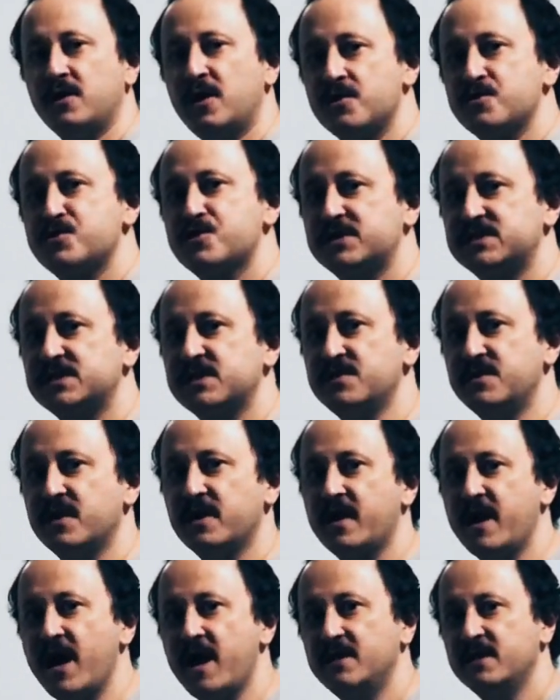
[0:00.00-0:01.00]
Logics and
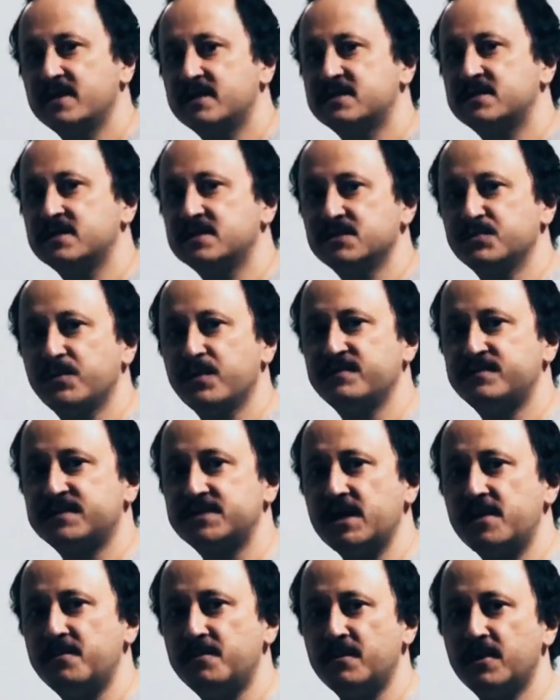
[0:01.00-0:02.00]
Their Galaxies with
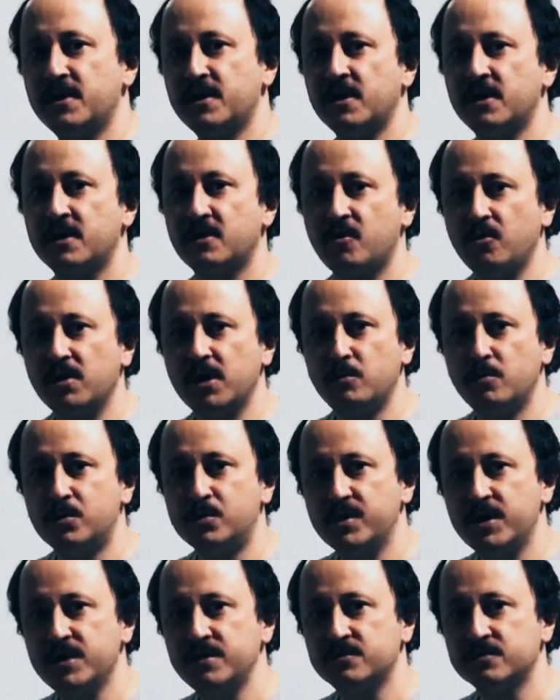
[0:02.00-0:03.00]
some
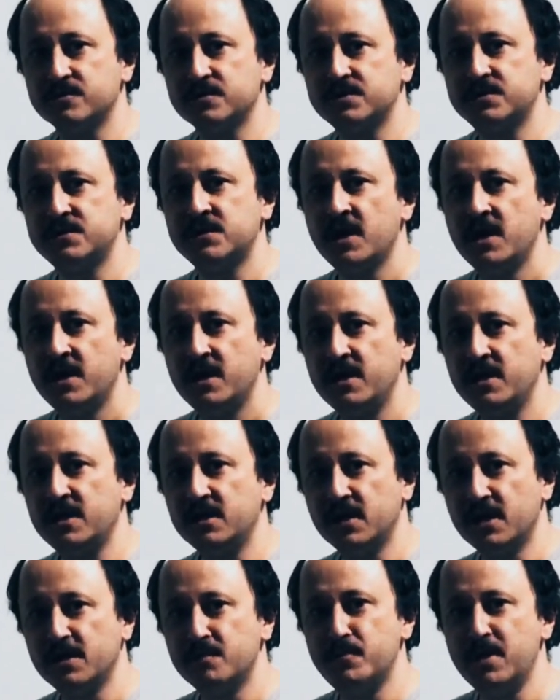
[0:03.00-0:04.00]
collaborators,
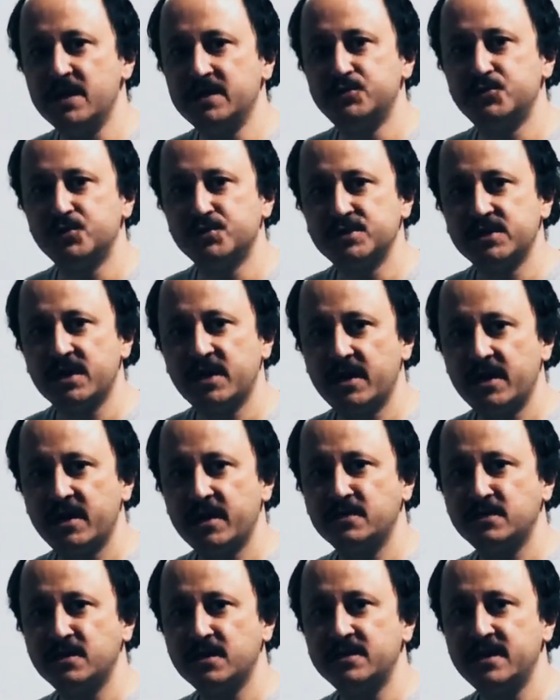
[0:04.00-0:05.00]

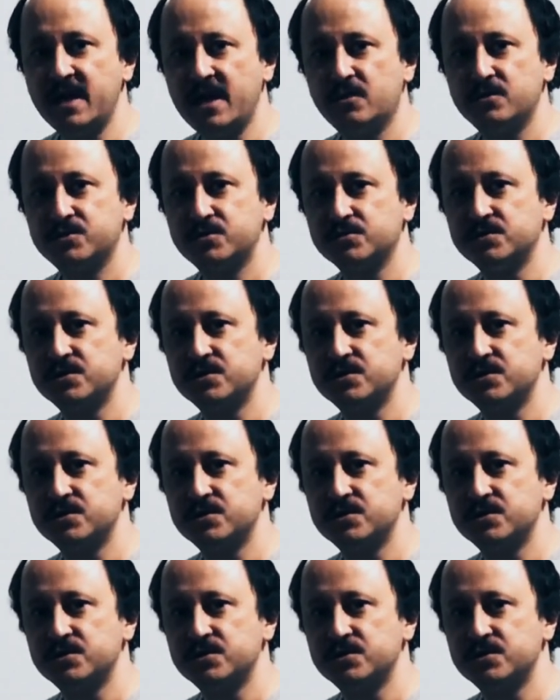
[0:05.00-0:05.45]
Bensusan and also